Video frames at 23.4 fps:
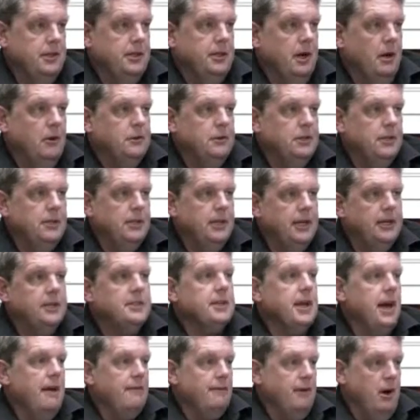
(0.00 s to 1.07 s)
She
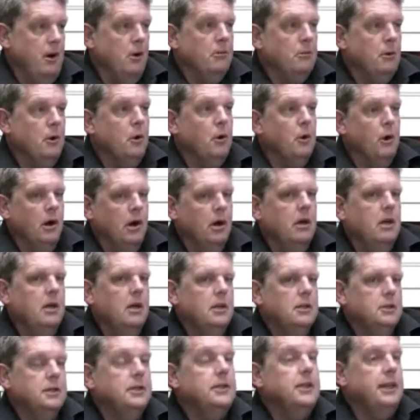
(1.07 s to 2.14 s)
needs to have help, or
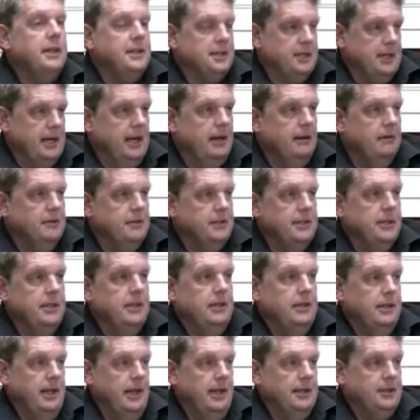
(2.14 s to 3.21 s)
she needs
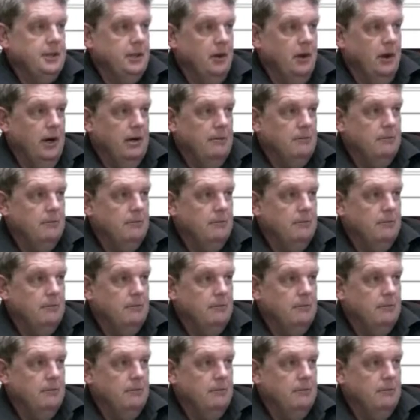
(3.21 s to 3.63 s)
counselling at that time.